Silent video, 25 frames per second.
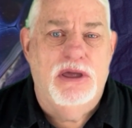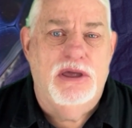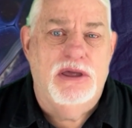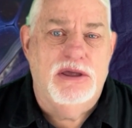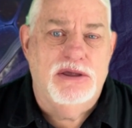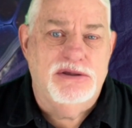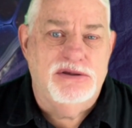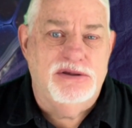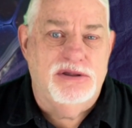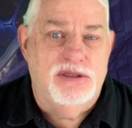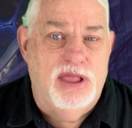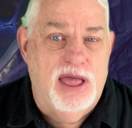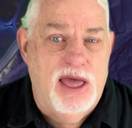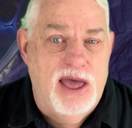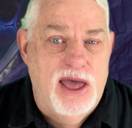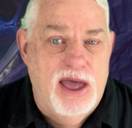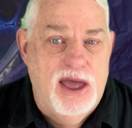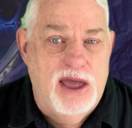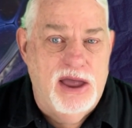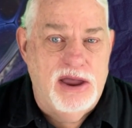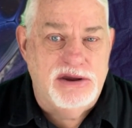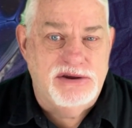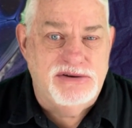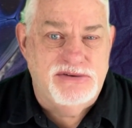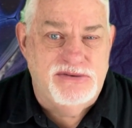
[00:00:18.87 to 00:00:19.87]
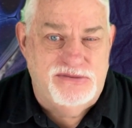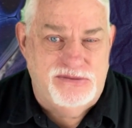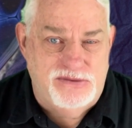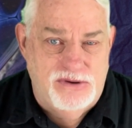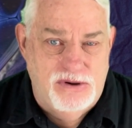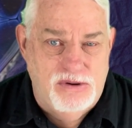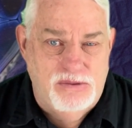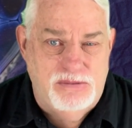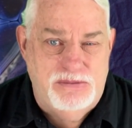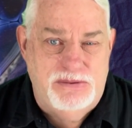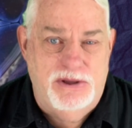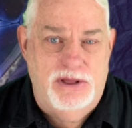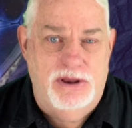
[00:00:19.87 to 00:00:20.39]
slash
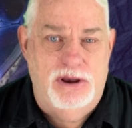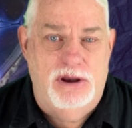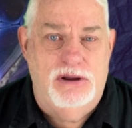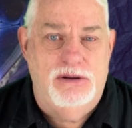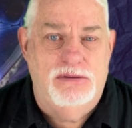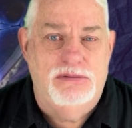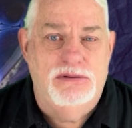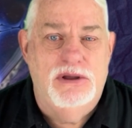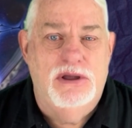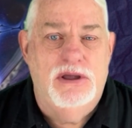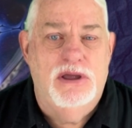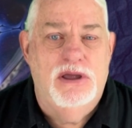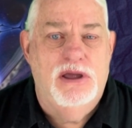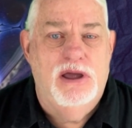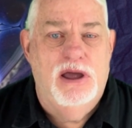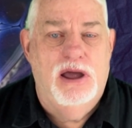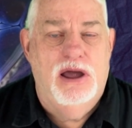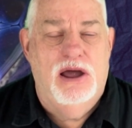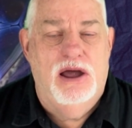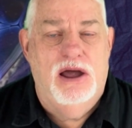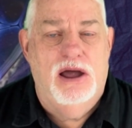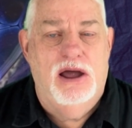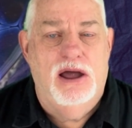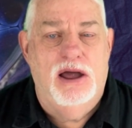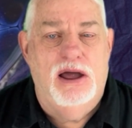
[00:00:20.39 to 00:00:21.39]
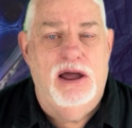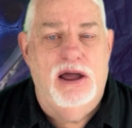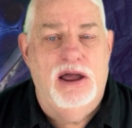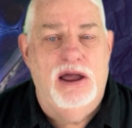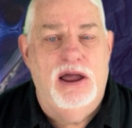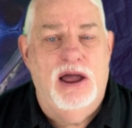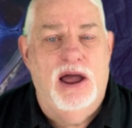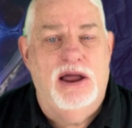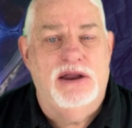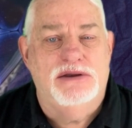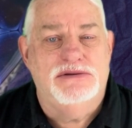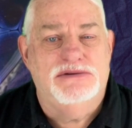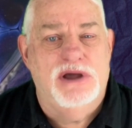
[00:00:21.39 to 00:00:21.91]
faux pillow.
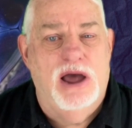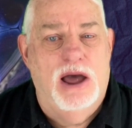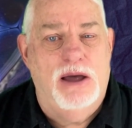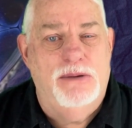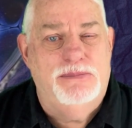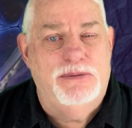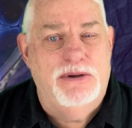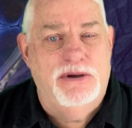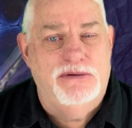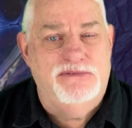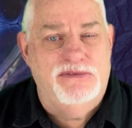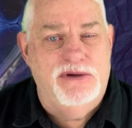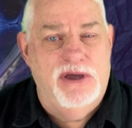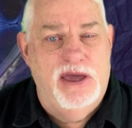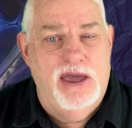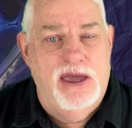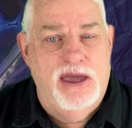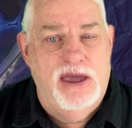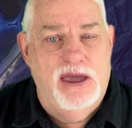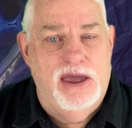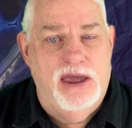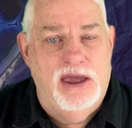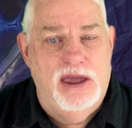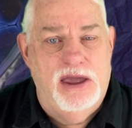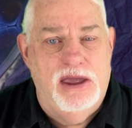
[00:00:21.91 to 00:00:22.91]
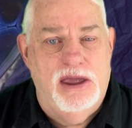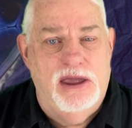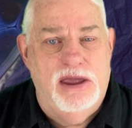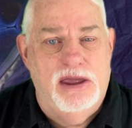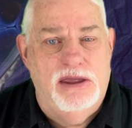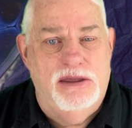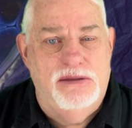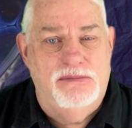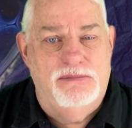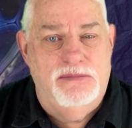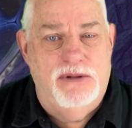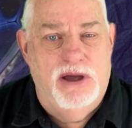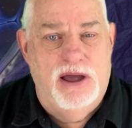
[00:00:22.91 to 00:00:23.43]
On top of
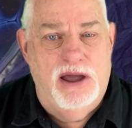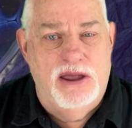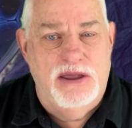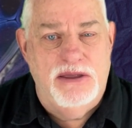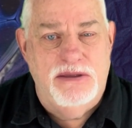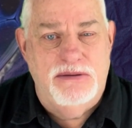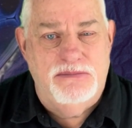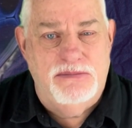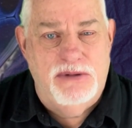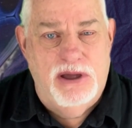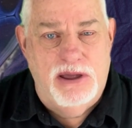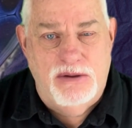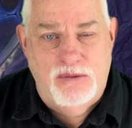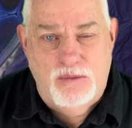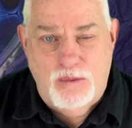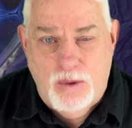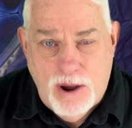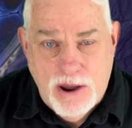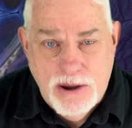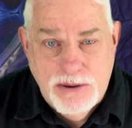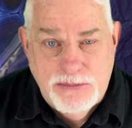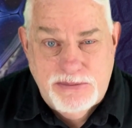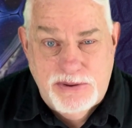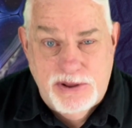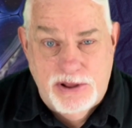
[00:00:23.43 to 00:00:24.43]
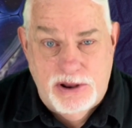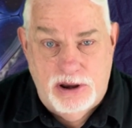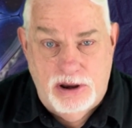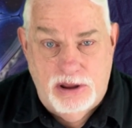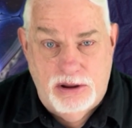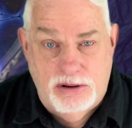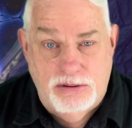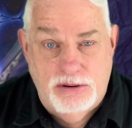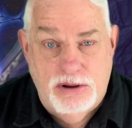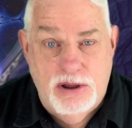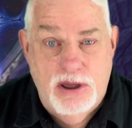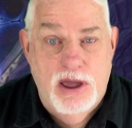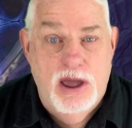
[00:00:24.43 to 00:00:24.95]
my white
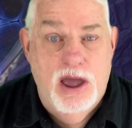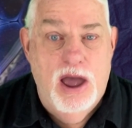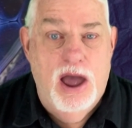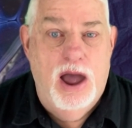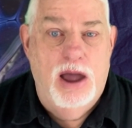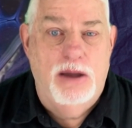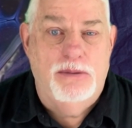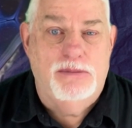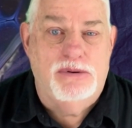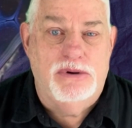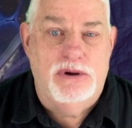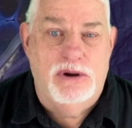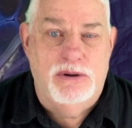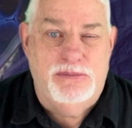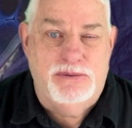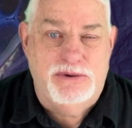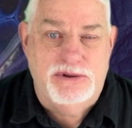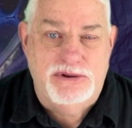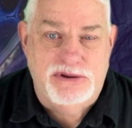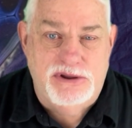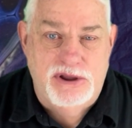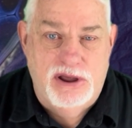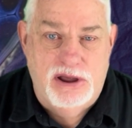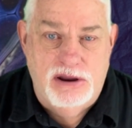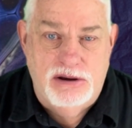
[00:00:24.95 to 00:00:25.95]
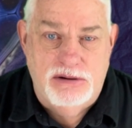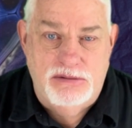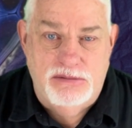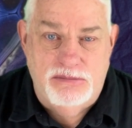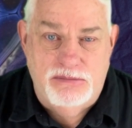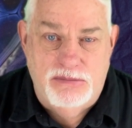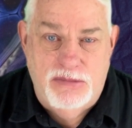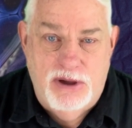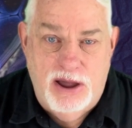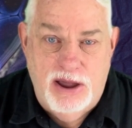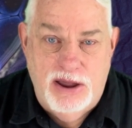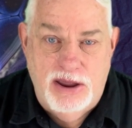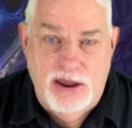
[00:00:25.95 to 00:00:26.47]
pillow, I'm going to put down
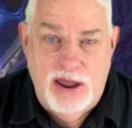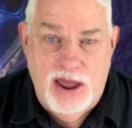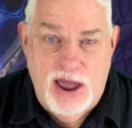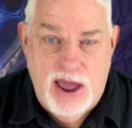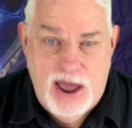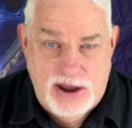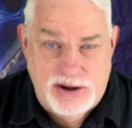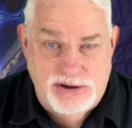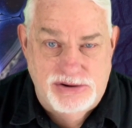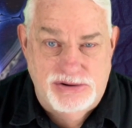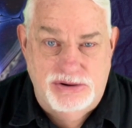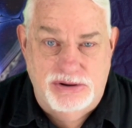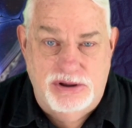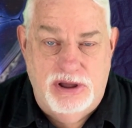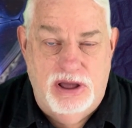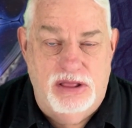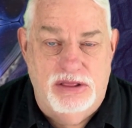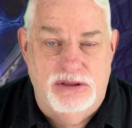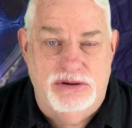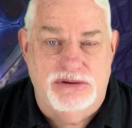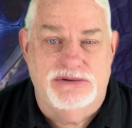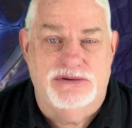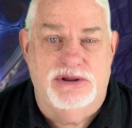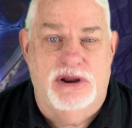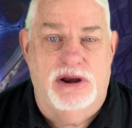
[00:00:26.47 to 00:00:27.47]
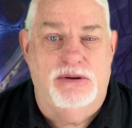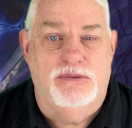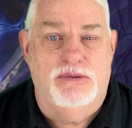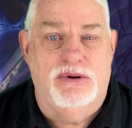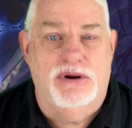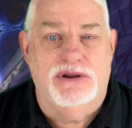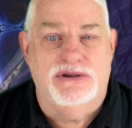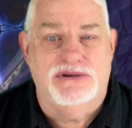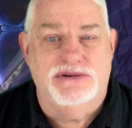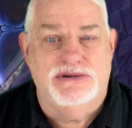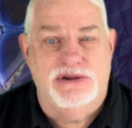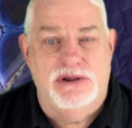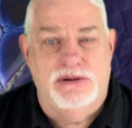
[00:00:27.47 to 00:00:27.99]
my actual colors that I want
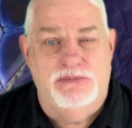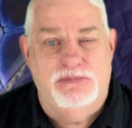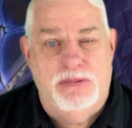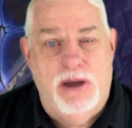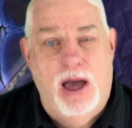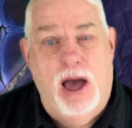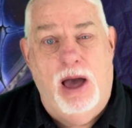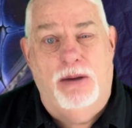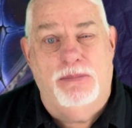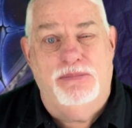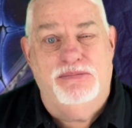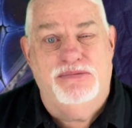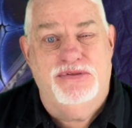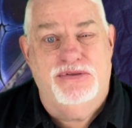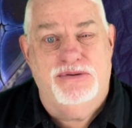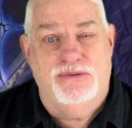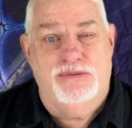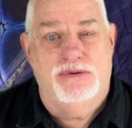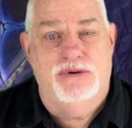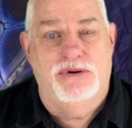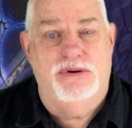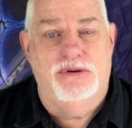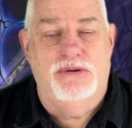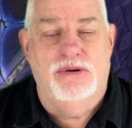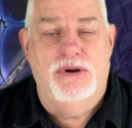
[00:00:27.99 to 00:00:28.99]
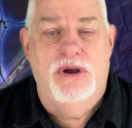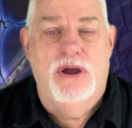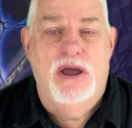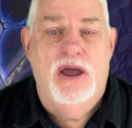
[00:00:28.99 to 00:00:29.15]
to see pop through,